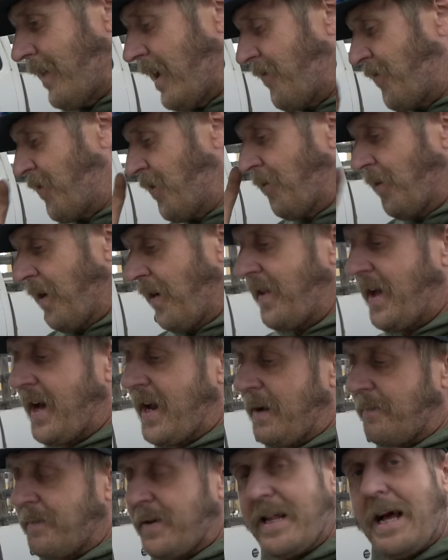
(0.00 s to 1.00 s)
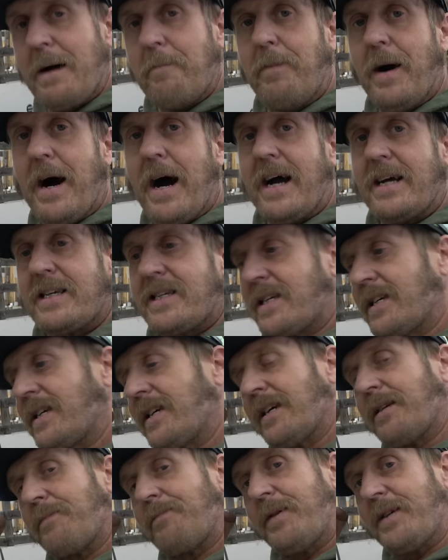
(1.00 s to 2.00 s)
if you run that up to that box,
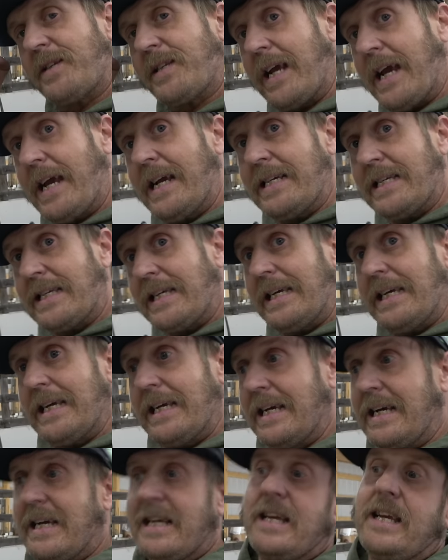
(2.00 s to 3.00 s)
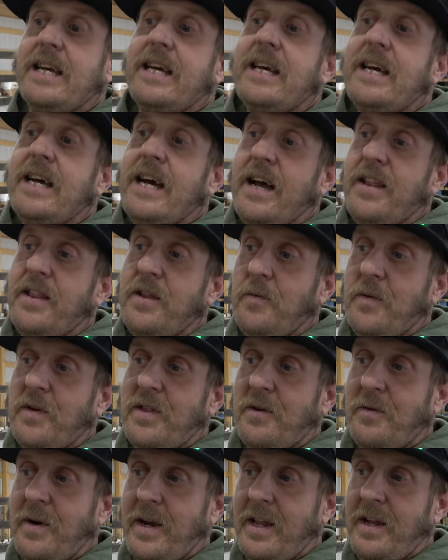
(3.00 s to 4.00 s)
it puts A C in, and then
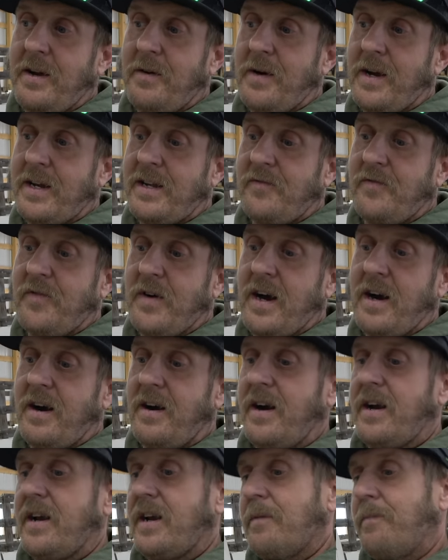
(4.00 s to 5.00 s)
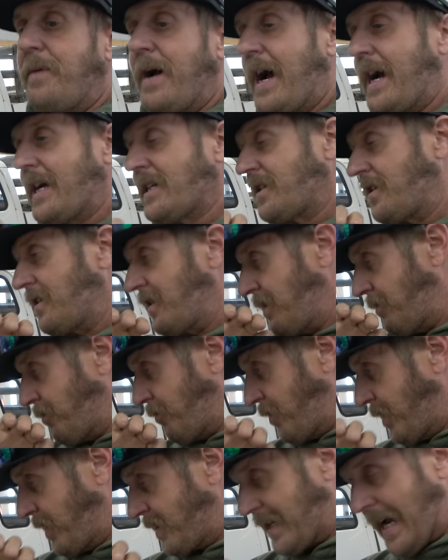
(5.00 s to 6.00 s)
with the regulator rectifier and capacitor,
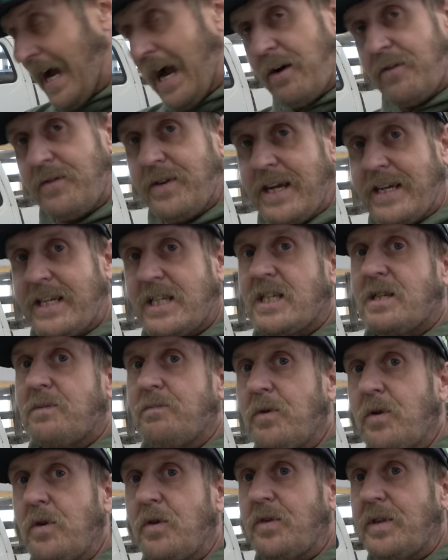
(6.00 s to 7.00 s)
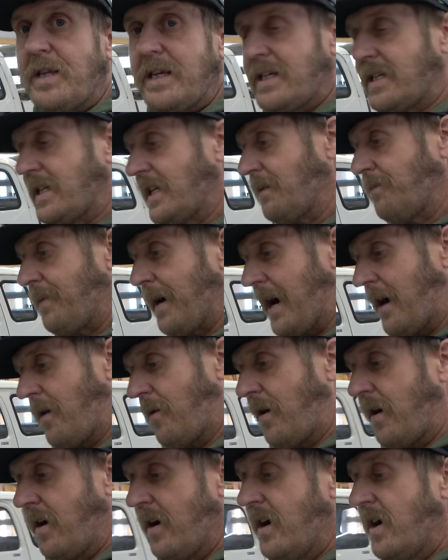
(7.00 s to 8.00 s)
it puts out nice smooth D C
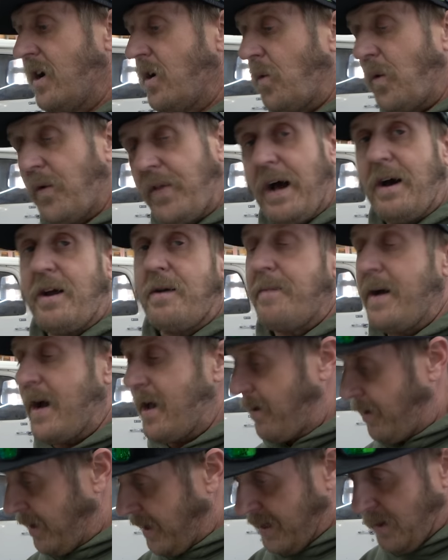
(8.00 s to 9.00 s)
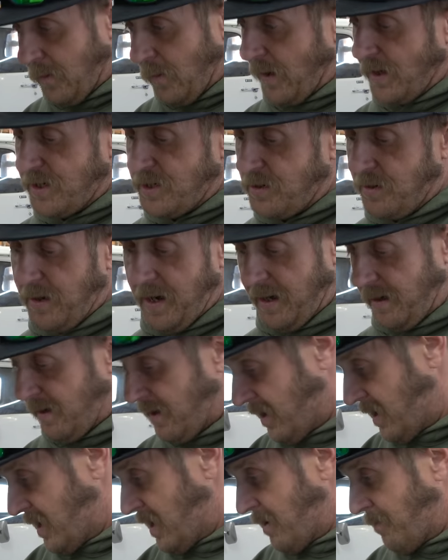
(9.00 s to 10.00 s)
power without a battery, and it works great.
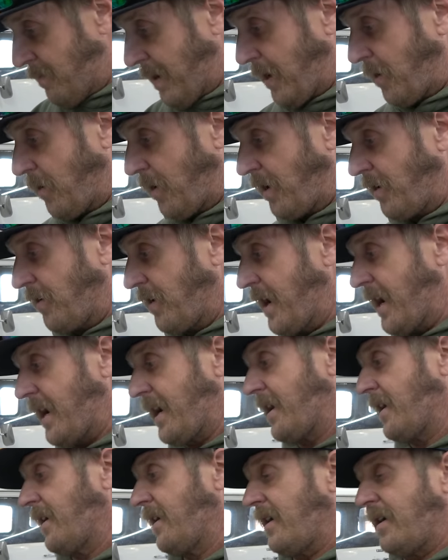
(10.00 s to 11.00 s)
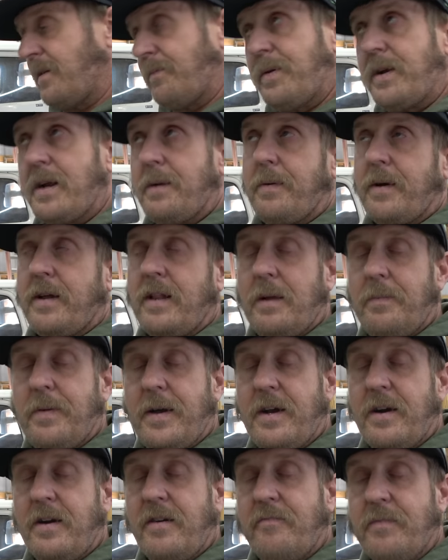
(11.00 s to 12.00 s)
Bike worked great. I'll put up a clip
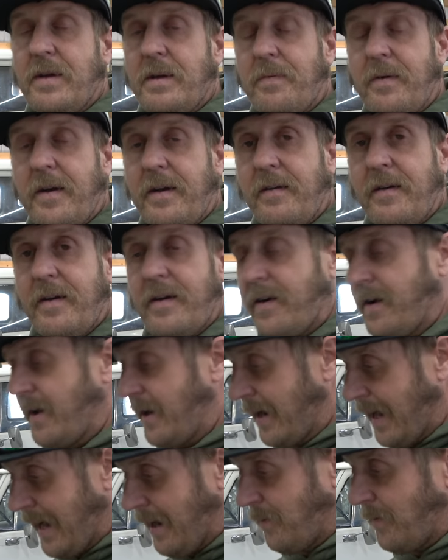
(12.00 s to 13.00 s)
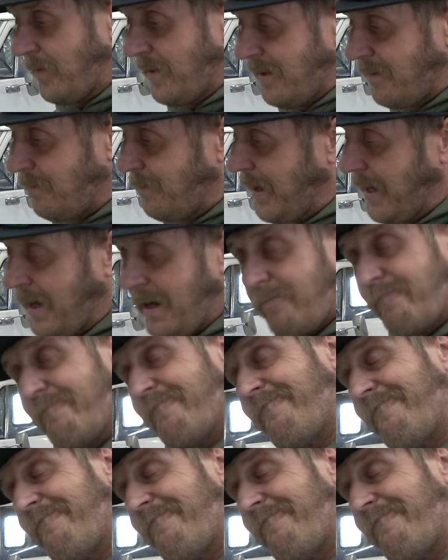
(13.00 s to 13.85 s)
here of me pre-running at night with this bike.